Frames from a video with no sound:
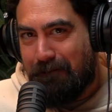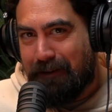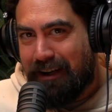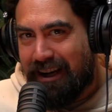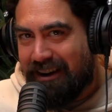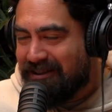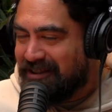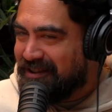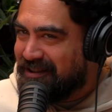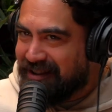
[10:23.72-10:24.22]
And
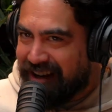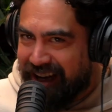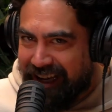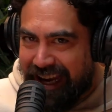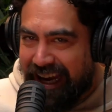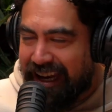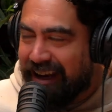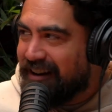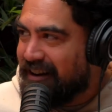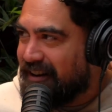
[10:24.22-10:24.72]
I was just like,
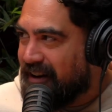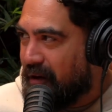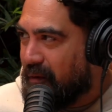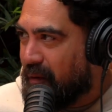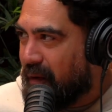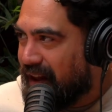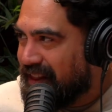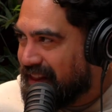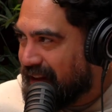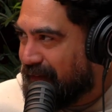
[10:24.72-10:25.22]
now you don't know
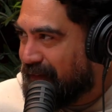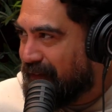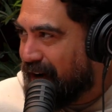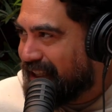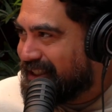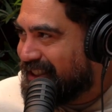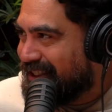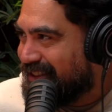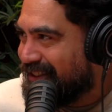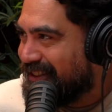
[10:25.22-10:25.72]
what the
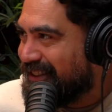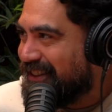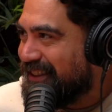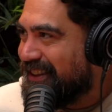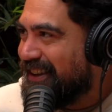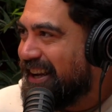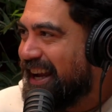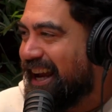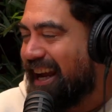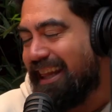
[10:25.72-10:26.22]
fuck to do, do
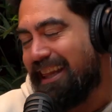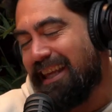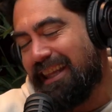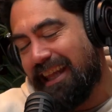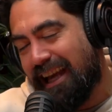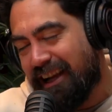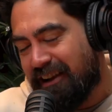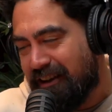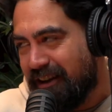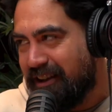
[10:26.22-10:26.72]
you? And then
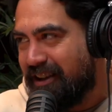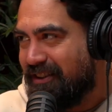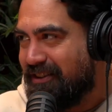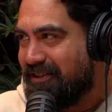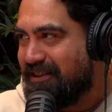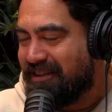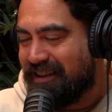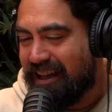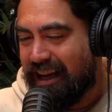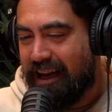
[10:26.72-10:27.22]
that got a
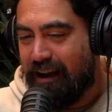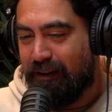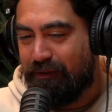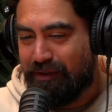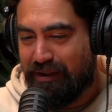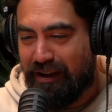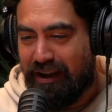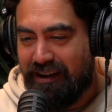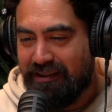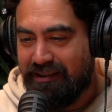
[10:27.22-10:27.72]
huge laugh.
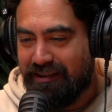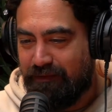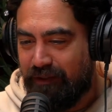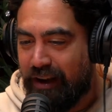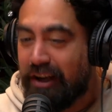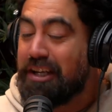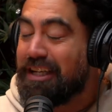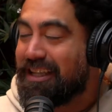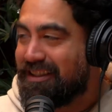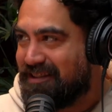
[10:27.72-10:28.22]
So I was
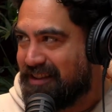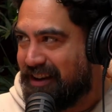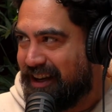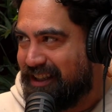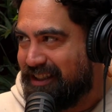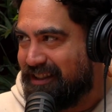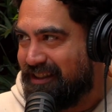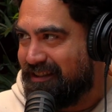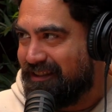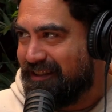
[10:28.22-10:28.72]
very
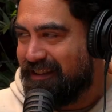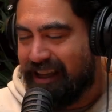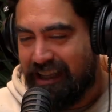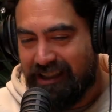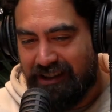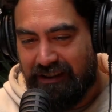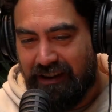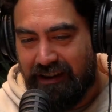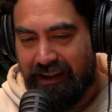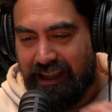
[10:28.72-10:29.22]
excited to do
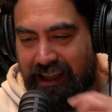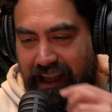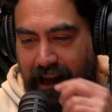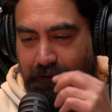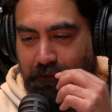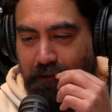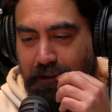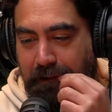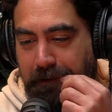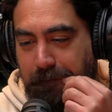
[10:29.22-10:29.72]
that joke in that
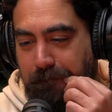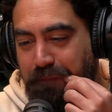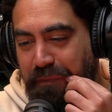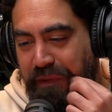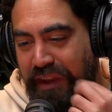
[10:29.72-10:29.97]
room.